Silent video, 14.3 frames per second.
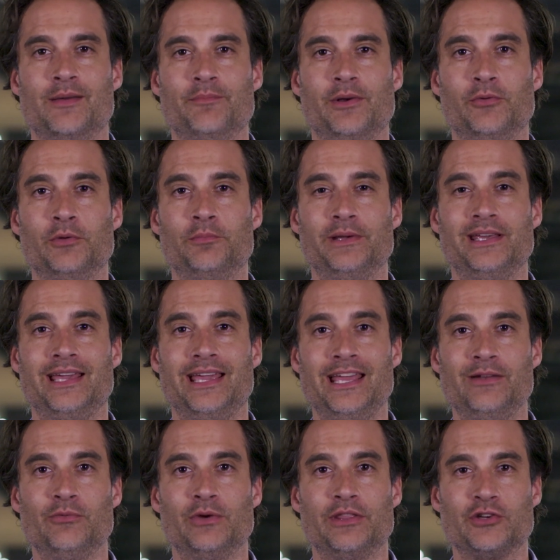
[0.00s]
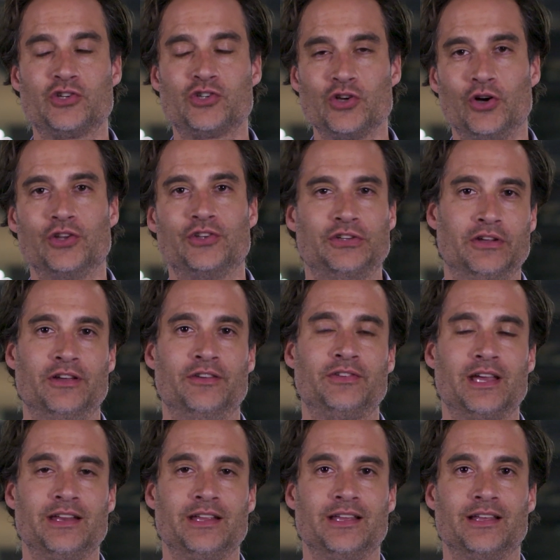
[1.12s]
but would be in with a shot of
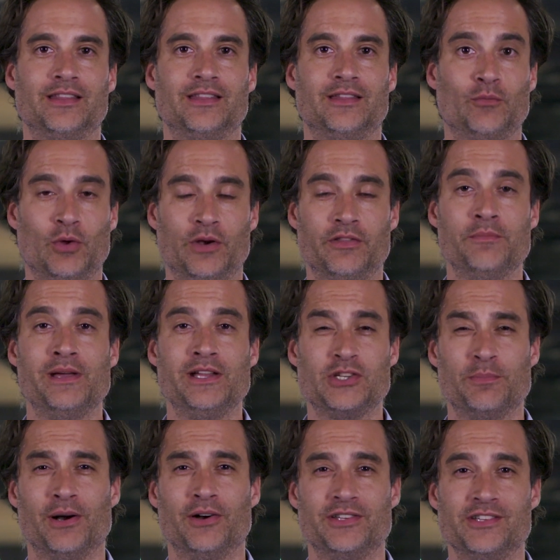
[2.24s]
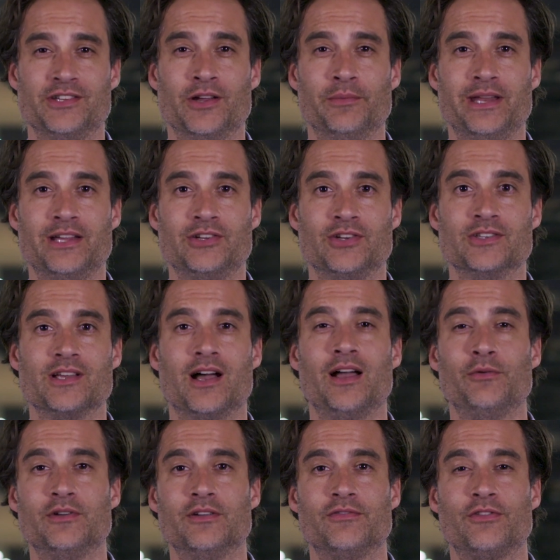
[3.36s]
getting one of the major parties' nominations, I
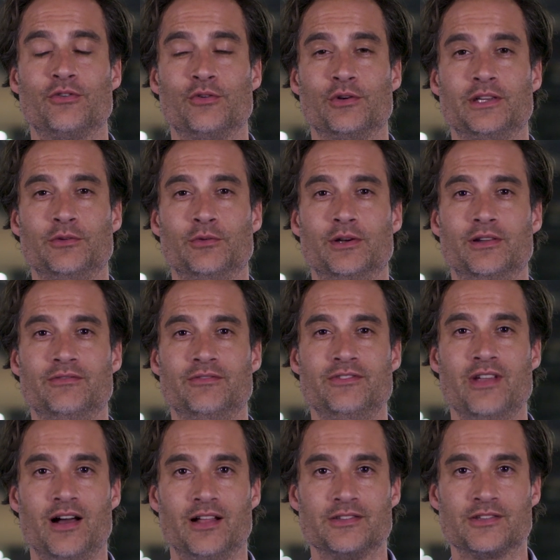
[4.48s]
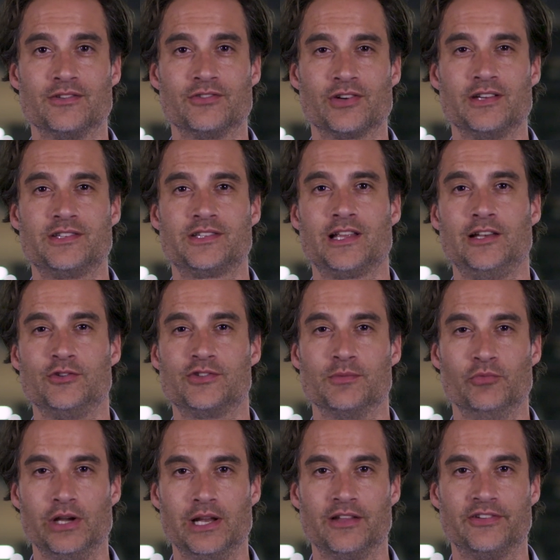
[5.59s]
would have thought you were nuts and tried to sell you some real